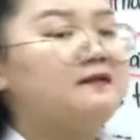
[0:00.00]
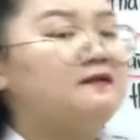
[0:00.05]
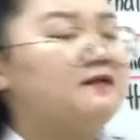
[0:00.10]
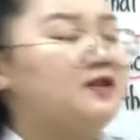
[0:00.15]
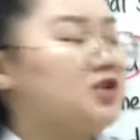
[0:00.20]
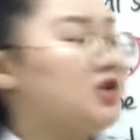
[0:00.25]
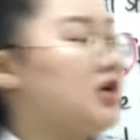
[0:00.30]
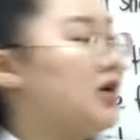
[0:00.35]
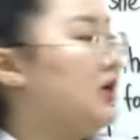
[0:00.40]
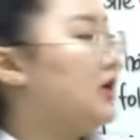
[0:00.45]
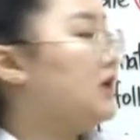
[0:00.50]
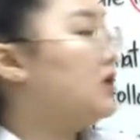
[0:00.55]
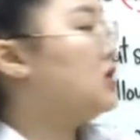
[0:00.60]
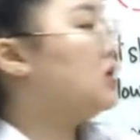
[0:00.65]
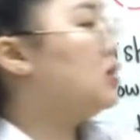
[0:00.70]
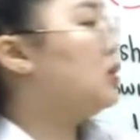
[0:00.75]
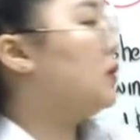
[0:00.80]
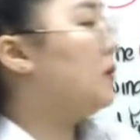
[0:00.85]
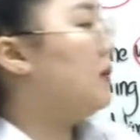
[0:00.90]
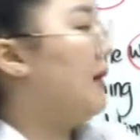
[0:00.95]
we change it
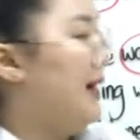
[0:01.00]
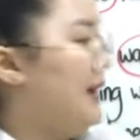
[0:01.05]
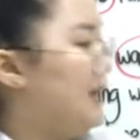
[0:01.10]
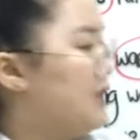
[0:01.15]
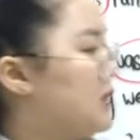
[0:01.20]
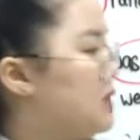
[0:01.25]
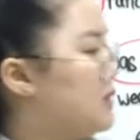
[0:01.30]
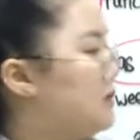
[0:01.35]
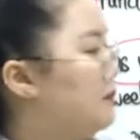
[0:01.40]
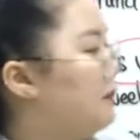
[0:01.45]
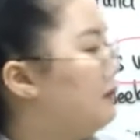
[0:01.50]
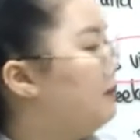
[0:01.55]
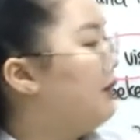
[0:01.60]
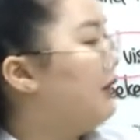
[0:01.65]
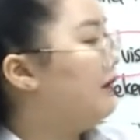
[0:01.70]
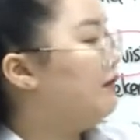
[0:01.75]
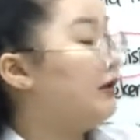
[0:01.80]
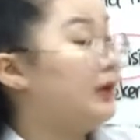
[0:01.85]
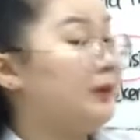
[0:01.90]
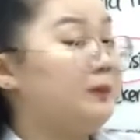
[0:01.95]
to past
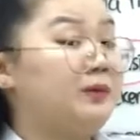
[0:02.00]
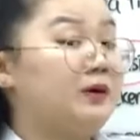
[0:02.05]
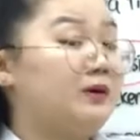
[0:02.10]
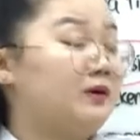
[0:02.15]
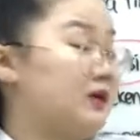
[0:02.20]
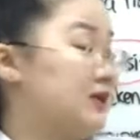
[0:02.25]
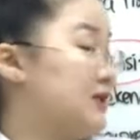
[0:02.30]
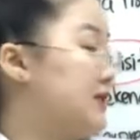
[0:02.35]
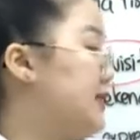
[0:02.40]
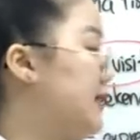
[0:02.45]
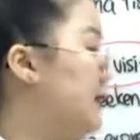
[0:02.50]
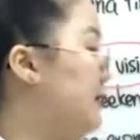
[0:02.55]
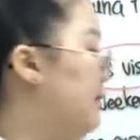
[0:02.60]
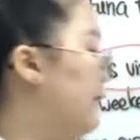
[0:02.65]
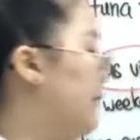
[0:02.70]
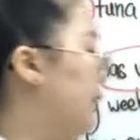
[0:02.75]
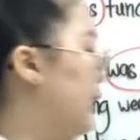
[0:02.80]
perfect progressive,